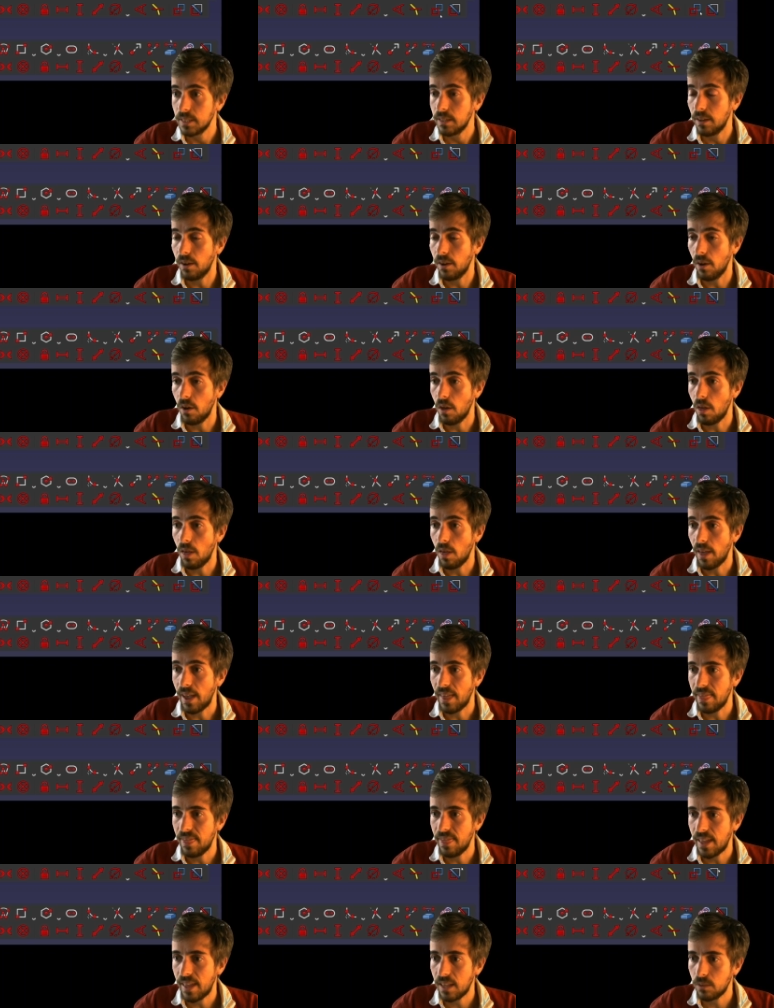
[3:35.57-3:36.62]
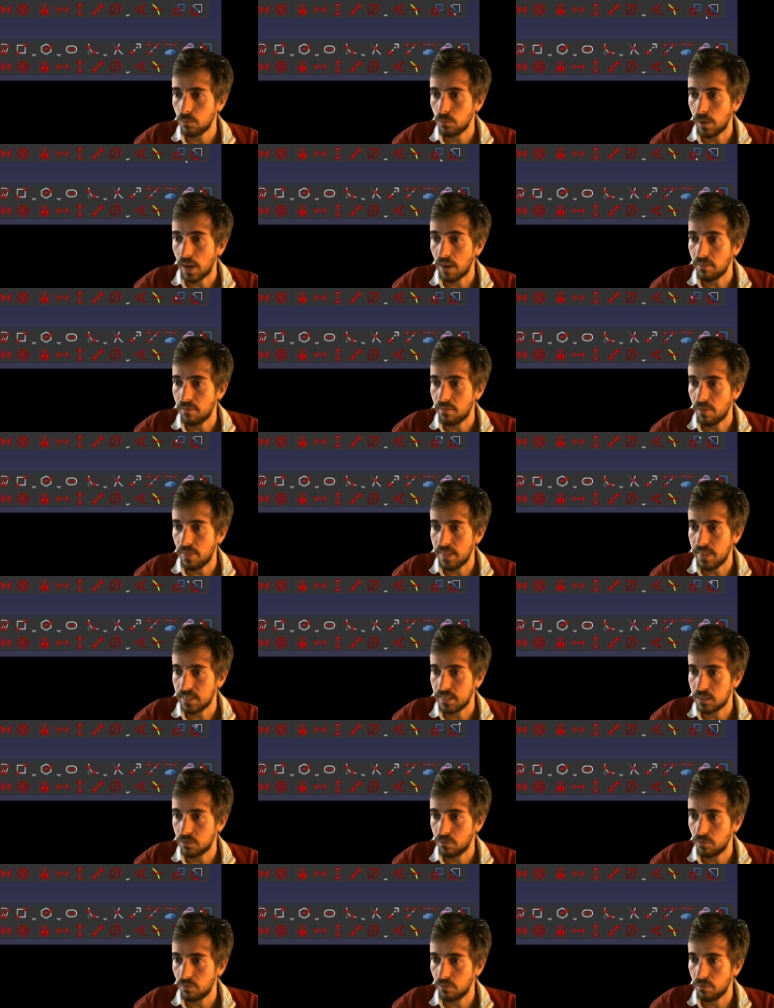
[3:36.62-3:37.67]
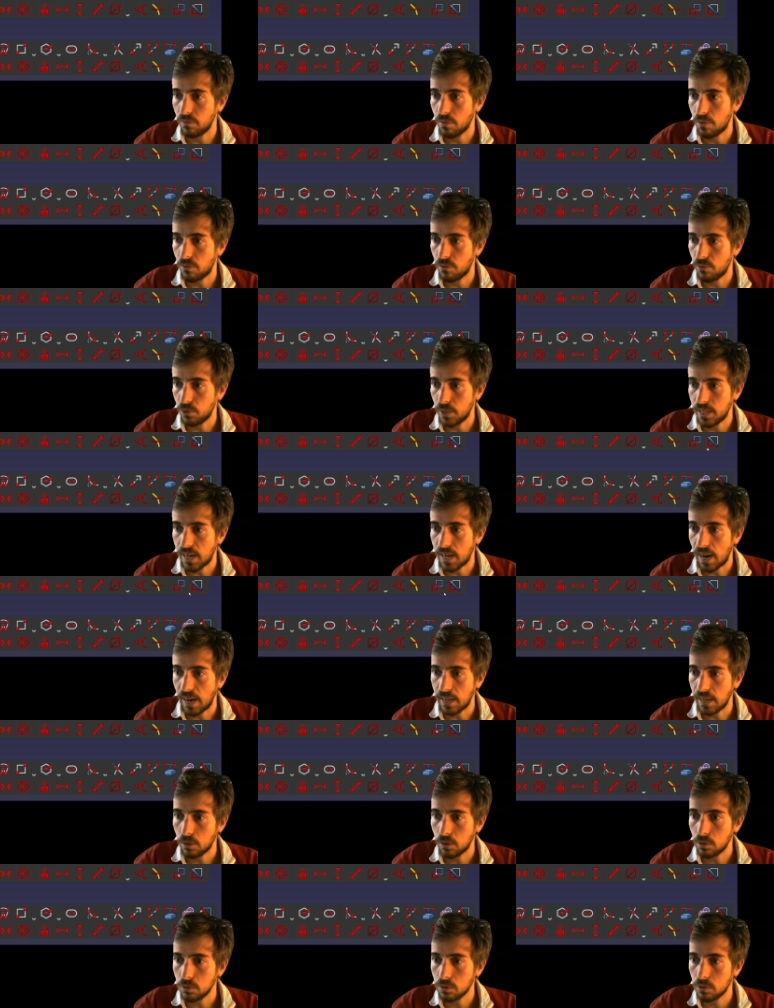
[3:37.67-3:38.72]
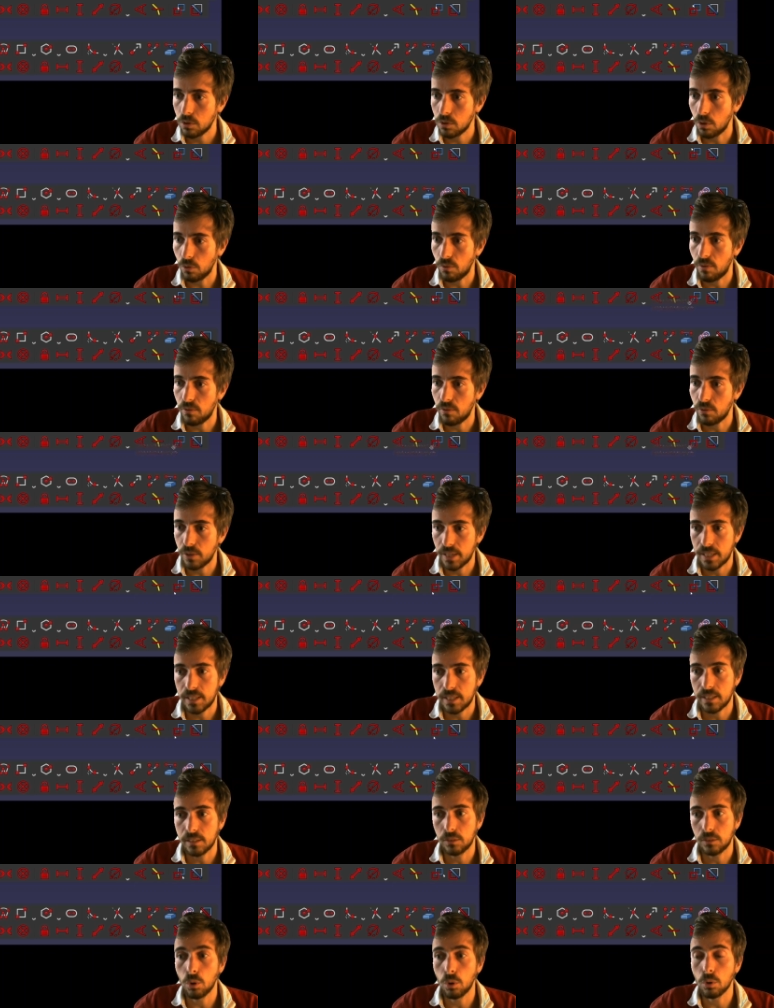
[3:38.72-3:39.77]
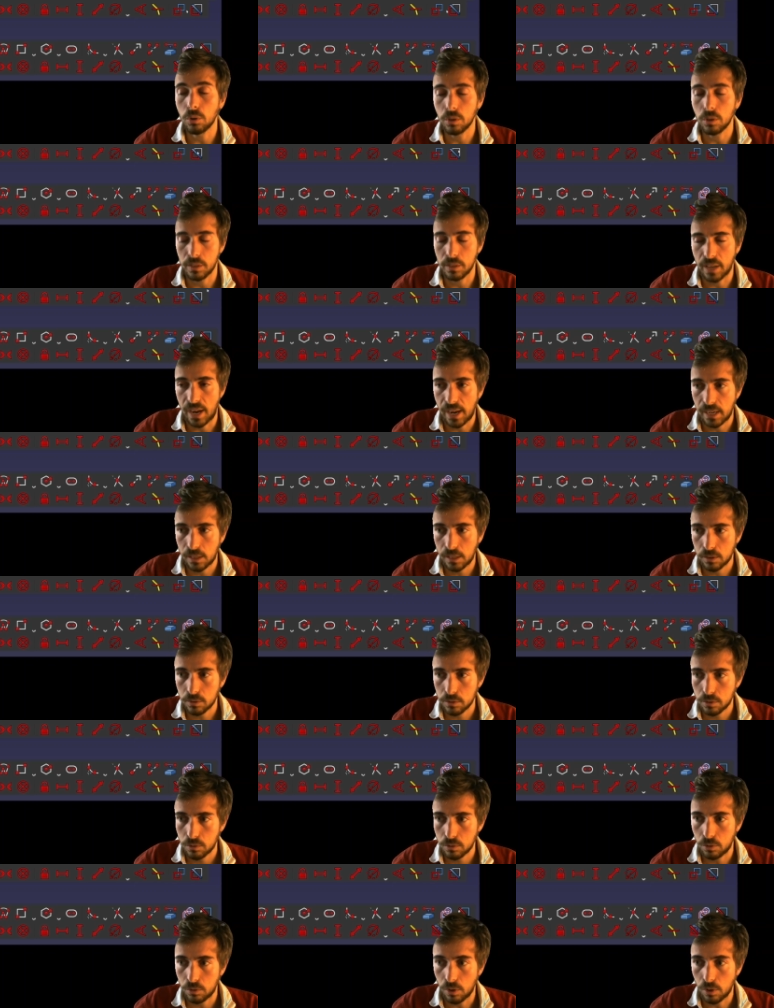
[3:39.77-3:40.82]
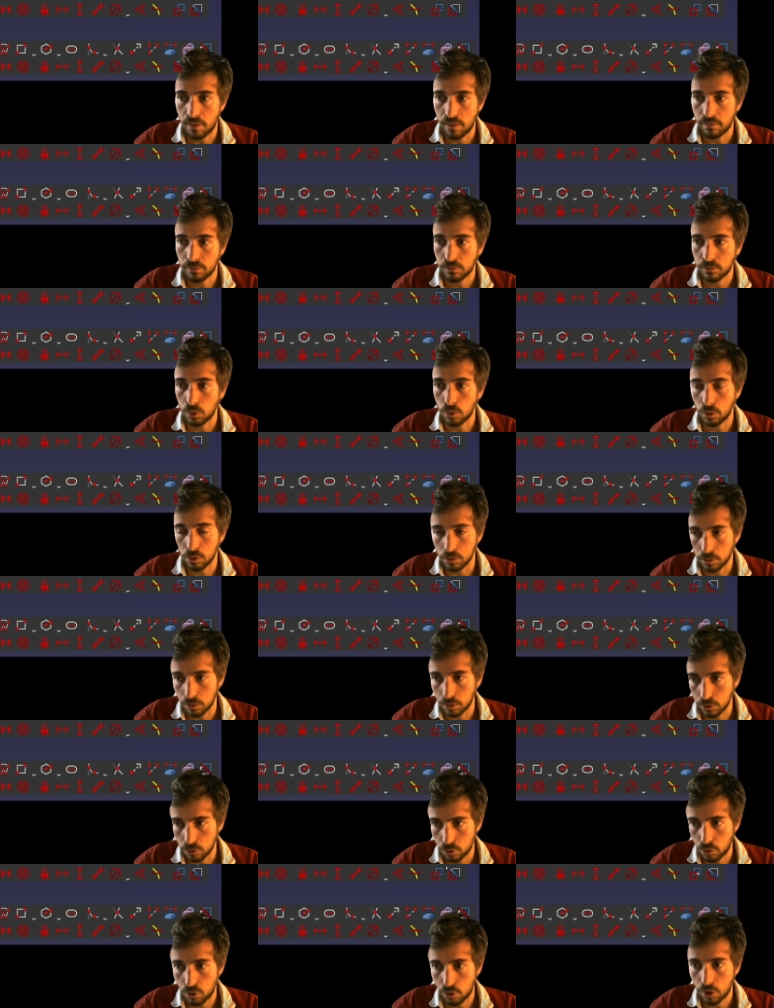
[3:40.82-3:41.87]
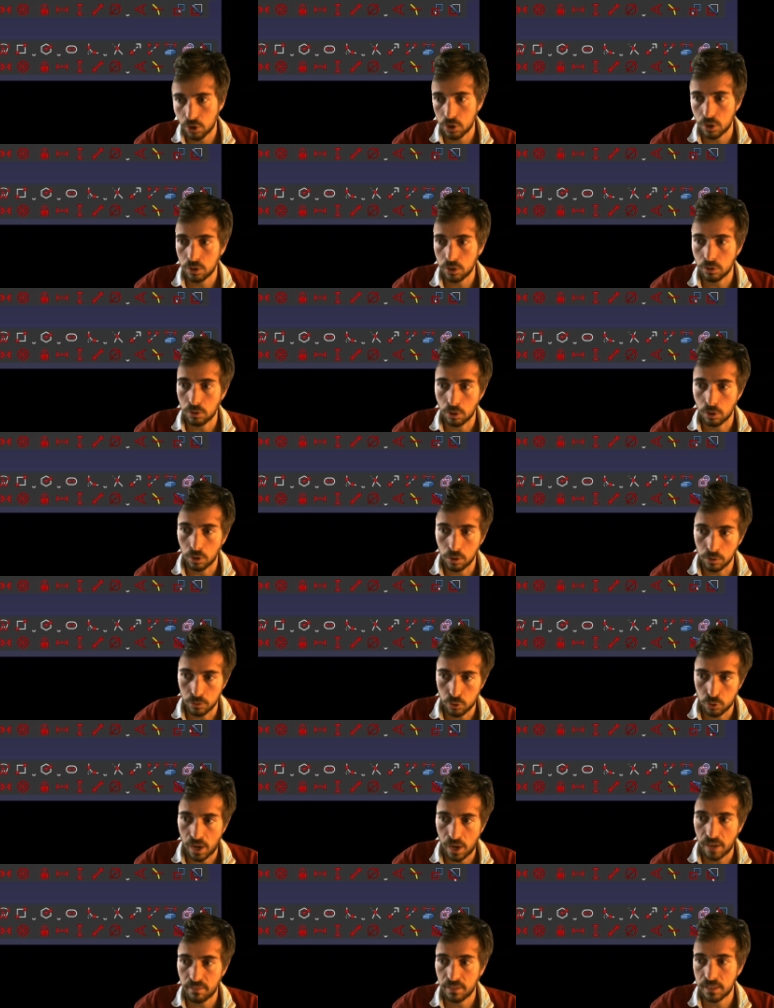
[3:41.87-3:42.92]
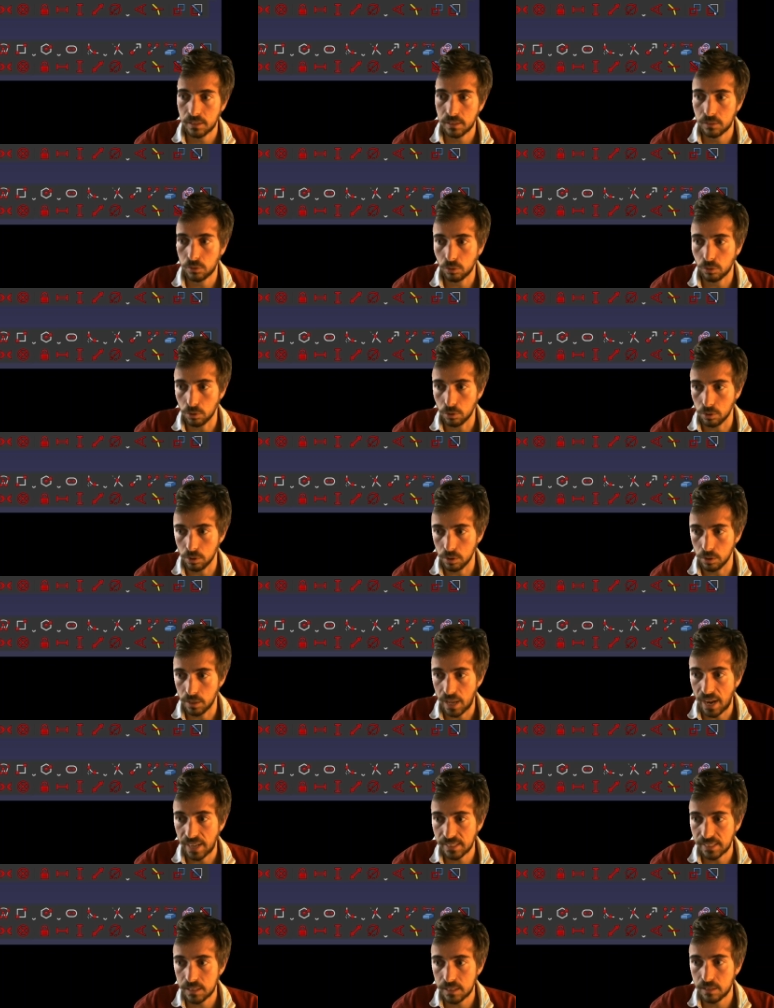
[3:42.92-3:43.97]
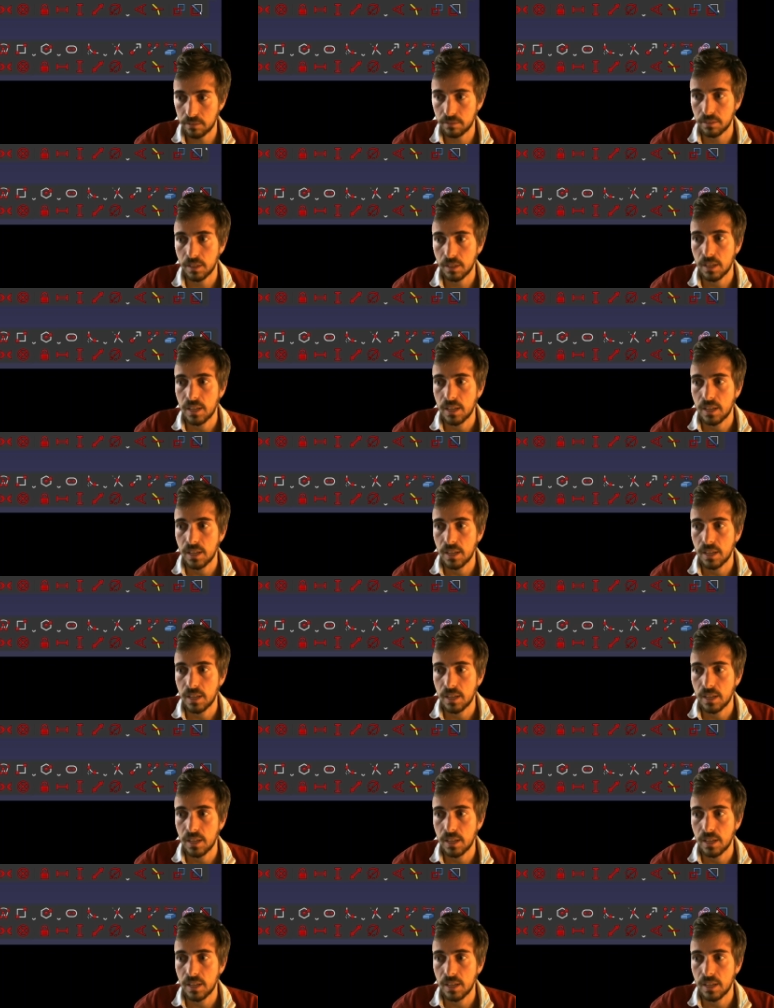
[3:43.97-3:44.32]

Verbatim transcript: Uh, and then we have this three icons, the three toggle icons. You have toggle construction, toggle driving, toggle active.